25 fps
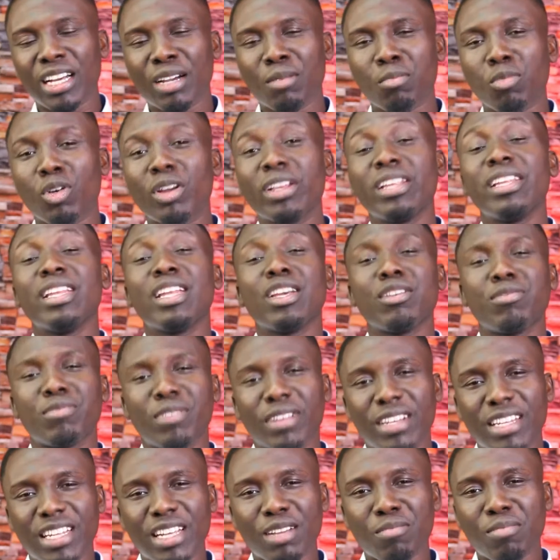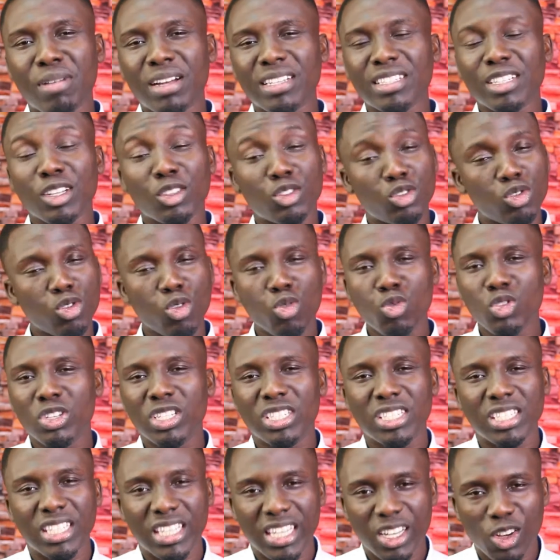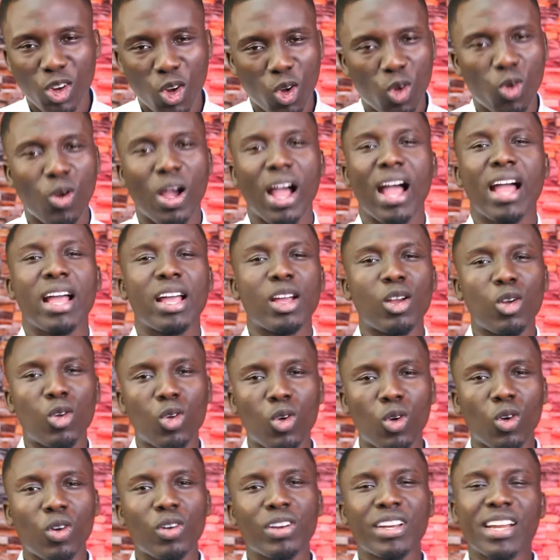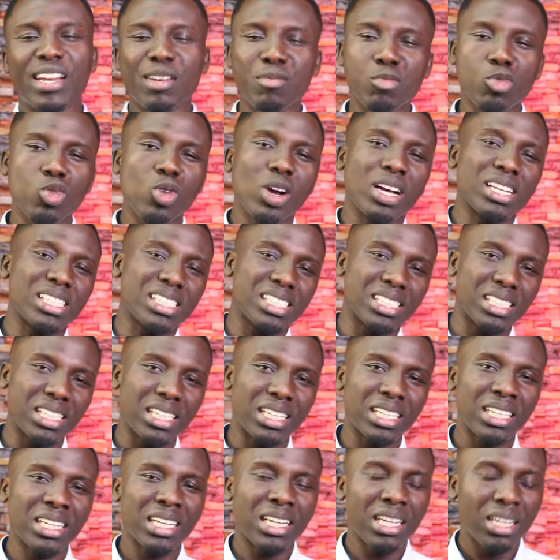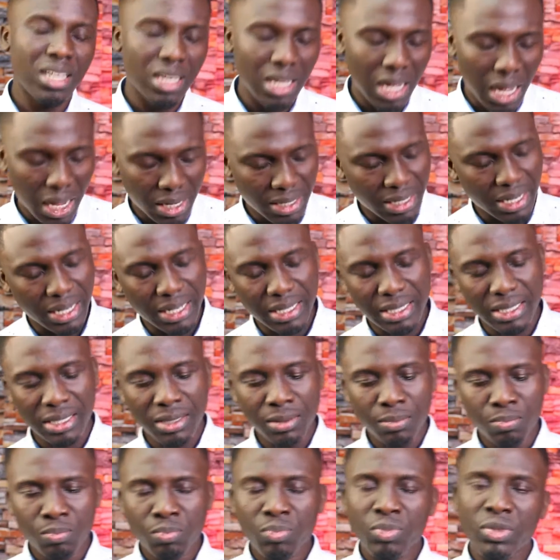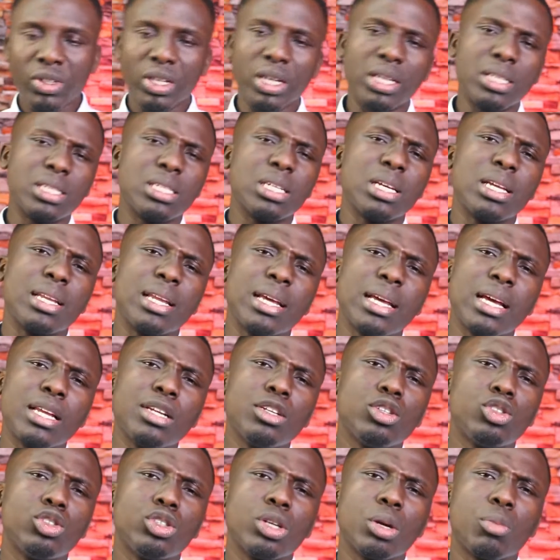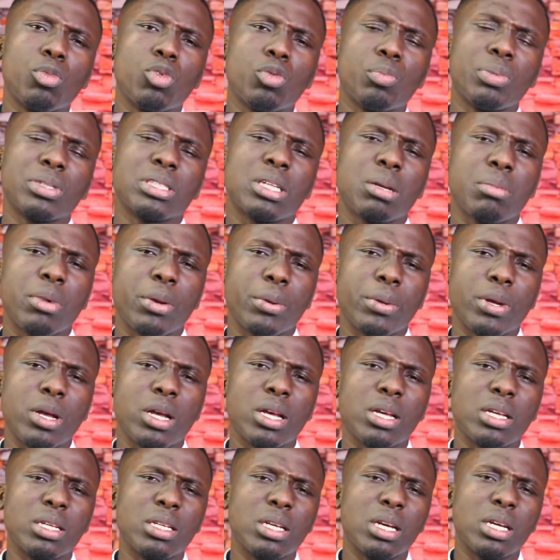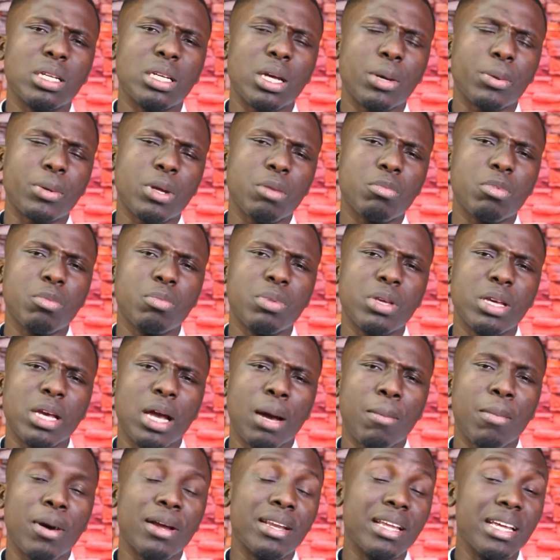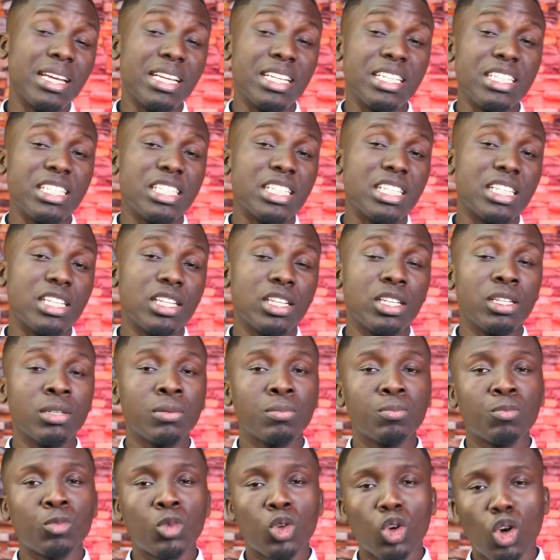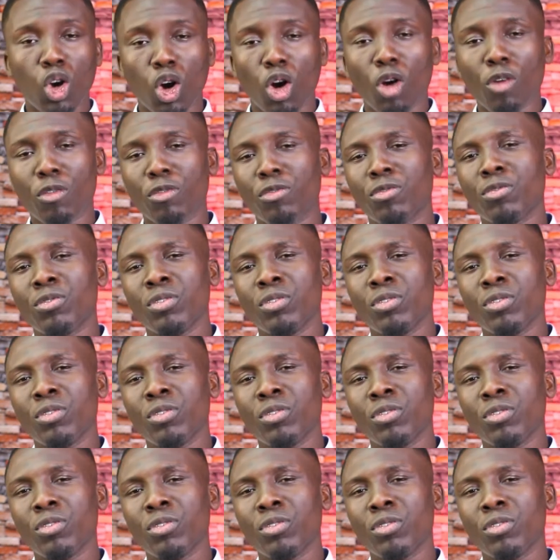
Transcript: body never dear, but a two we see or quite and co. Then go see a daddy. And in addition, we should be about the engine of